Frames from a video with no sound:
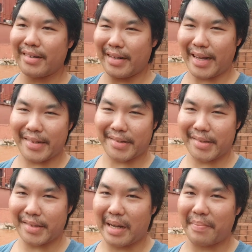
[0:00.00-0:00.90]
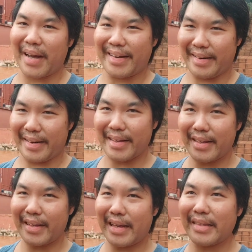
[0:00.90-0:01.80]
nations up and
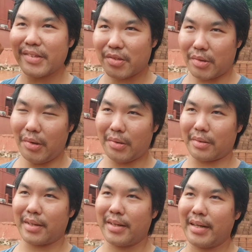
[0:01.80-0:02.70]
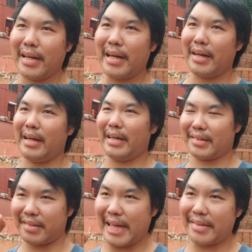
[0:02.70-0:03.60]
installed a
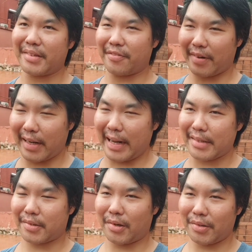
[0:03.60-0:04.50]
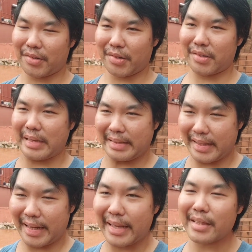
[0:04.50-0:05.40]
sense of class consciousness
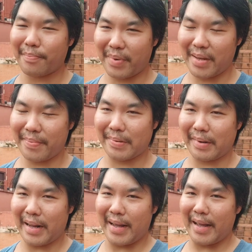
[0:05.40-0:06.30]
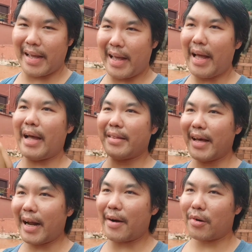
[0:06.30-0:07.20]
in the people. And
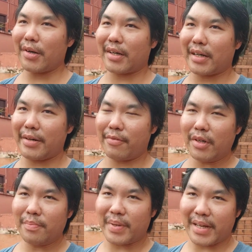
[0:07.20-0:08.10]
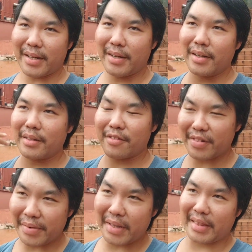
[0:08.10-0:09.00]
that, ironically, will be the
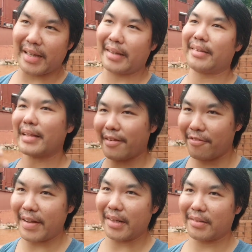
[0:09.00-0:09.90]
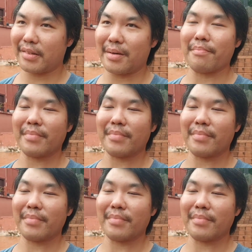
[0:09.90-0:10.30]
very thing that fails them.